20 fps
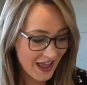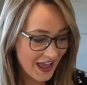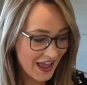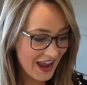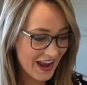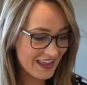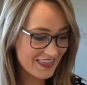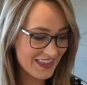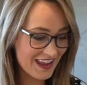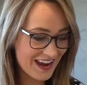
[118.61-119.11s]

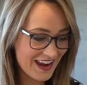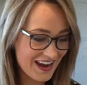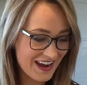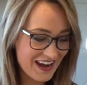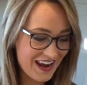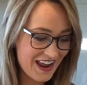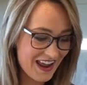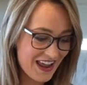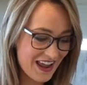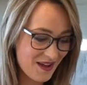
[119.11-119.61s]
And
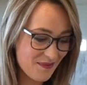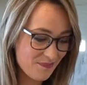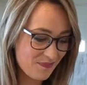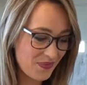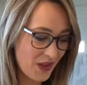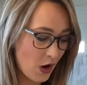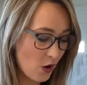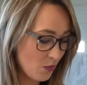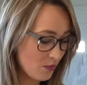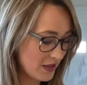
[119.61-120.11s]
then
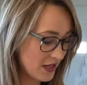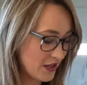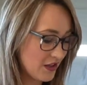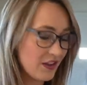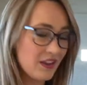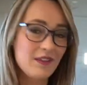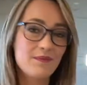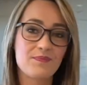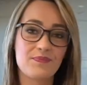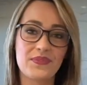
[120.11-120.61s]

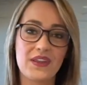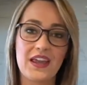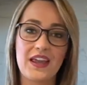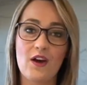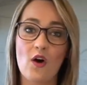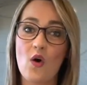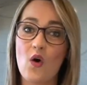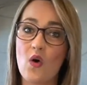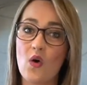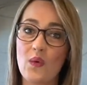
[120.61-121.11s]
oatmeal,
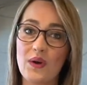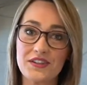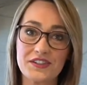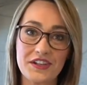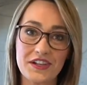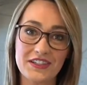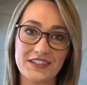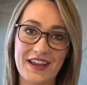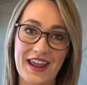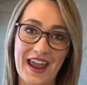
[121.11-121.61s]
always
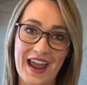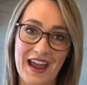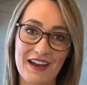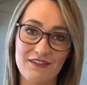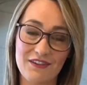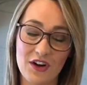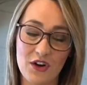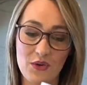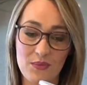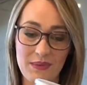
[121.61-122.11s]
good to have
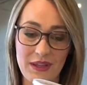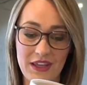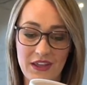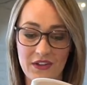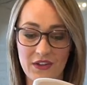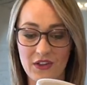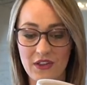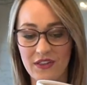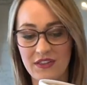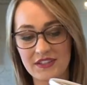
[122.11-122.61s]

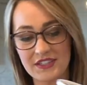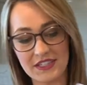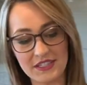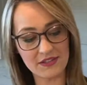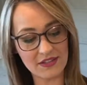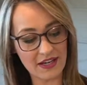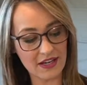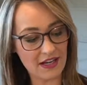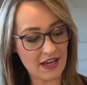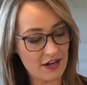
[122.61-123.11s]
oatmeal. This
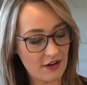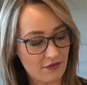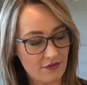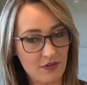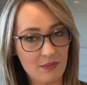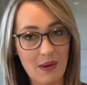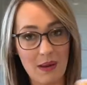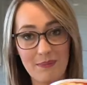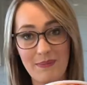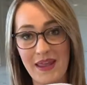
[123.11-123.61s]
like kind of for
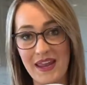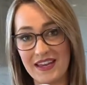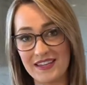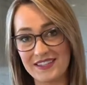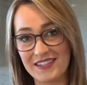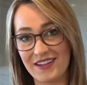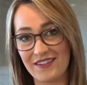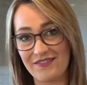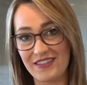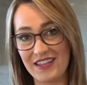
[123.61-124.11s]
my base
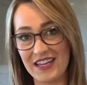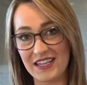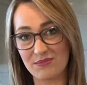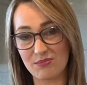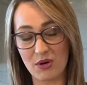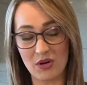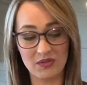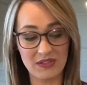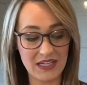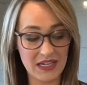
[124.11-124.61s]
of these
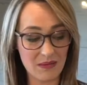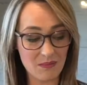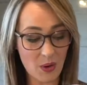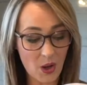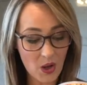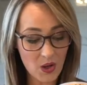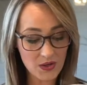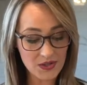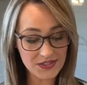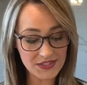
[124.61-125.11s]
protein
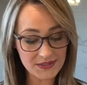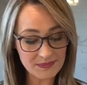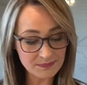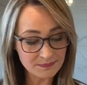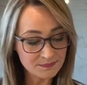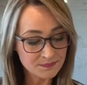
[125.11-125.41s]
balls.